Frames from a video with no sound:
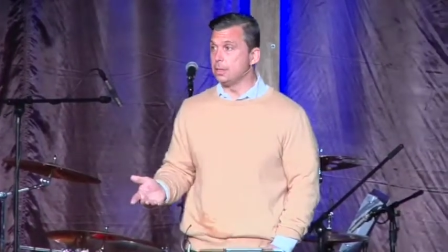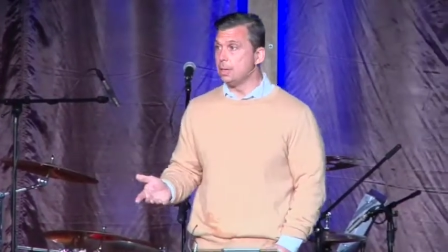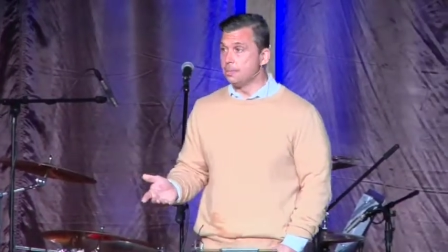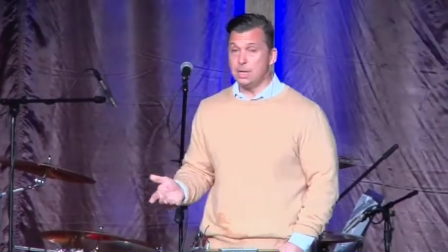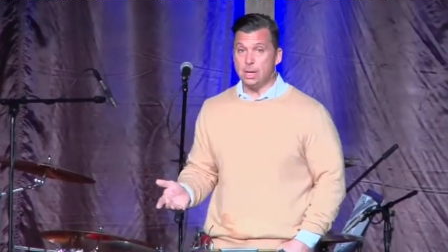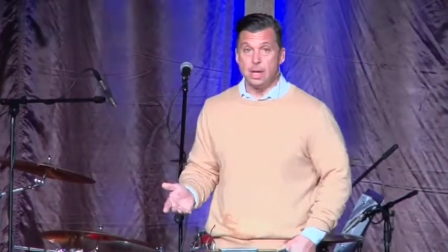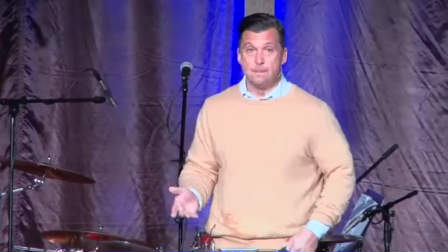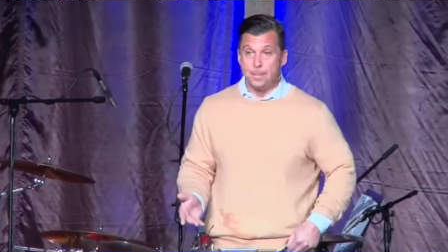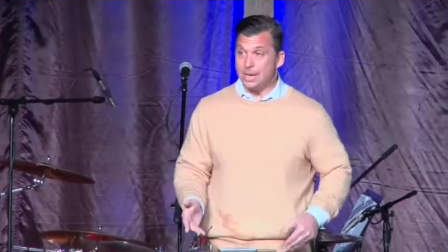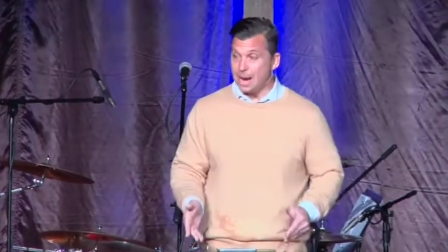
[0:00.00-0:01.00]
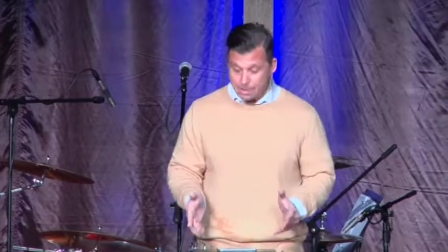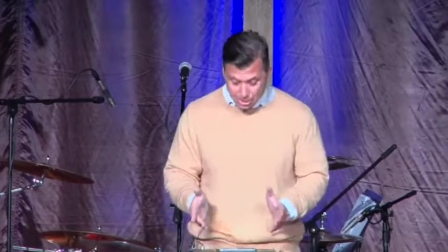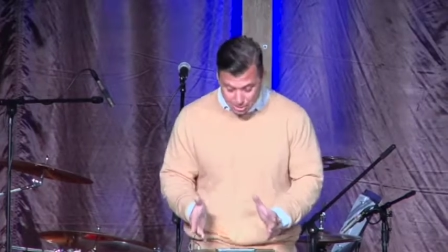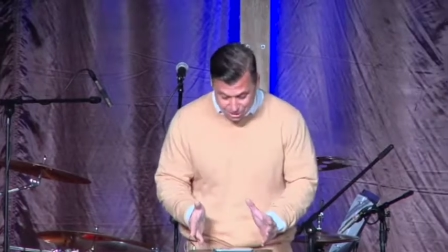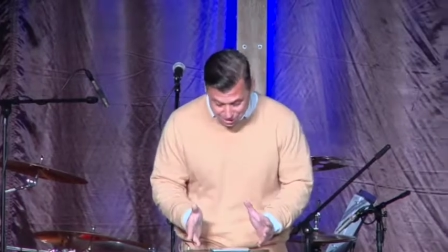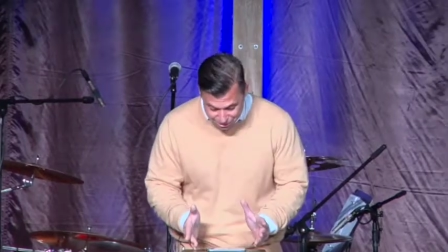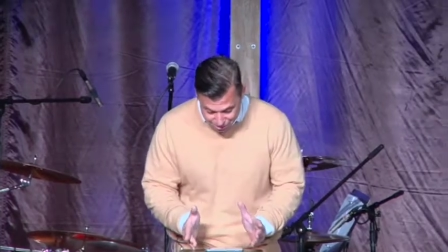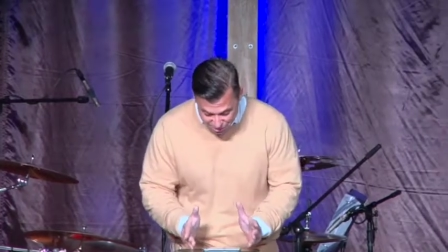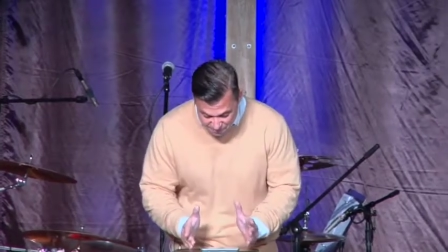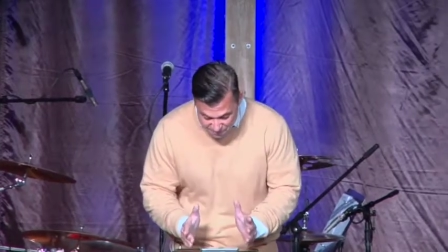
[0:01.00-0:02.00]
But, it, but I'm here to tell you that